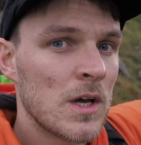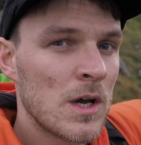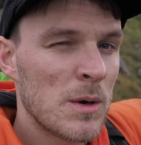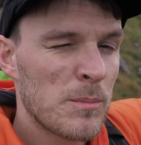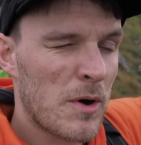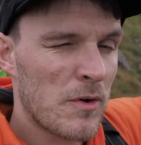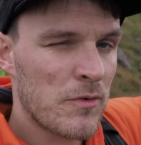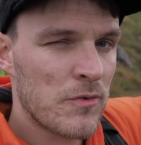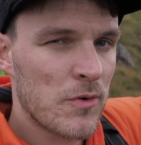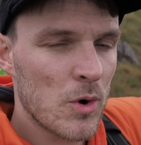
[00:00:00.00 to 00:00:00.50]

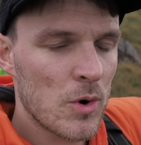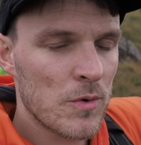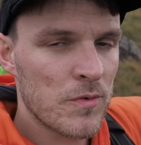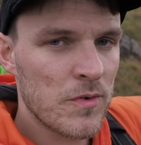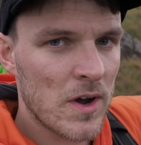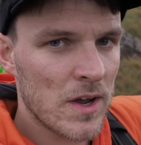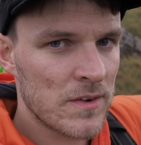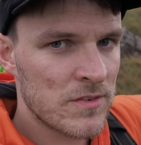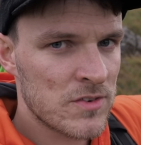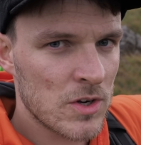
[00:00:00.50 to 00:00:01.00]
about 4 or
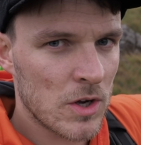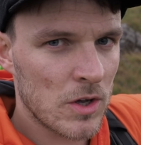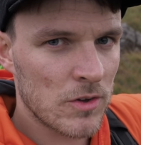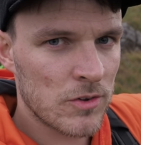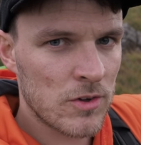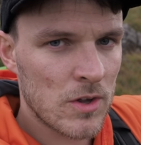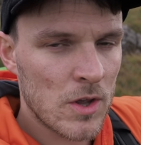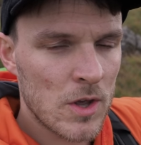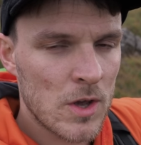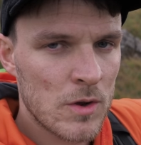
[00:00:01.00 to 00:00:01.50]
5
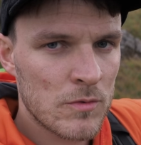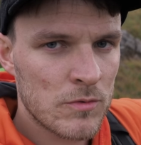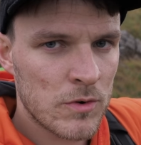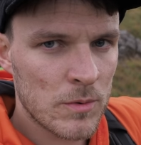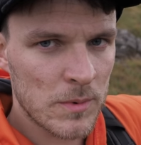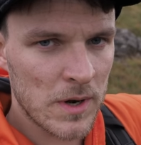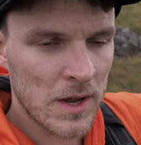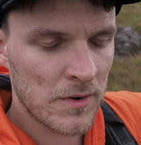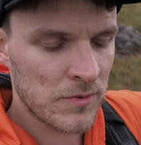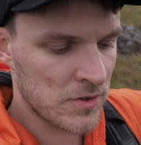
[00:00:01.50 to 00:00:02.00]
shots
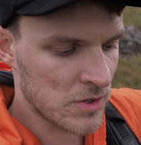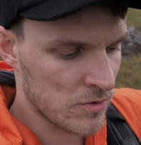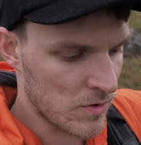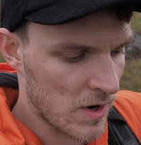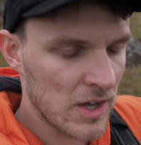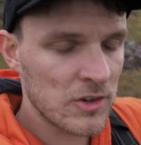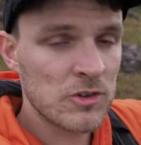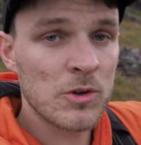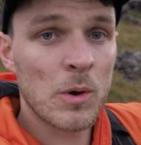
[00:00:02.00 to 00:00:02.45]
from left to right.